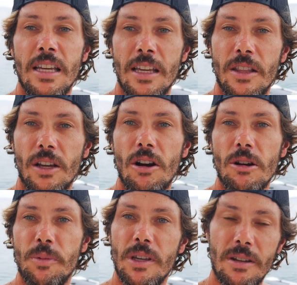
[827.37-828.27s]
in the
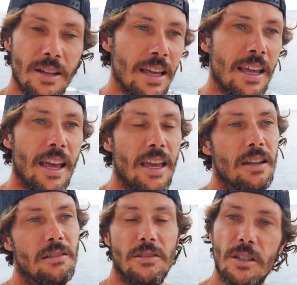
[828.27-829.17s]
cockpit
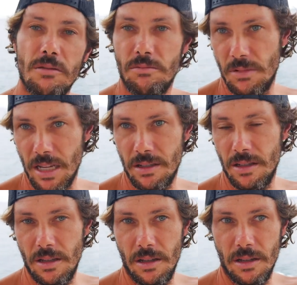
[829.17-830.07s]
and you know take it to
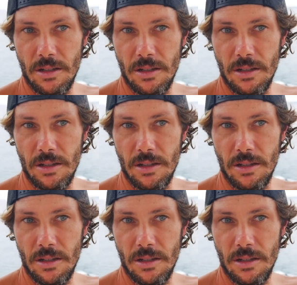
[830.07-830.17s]
the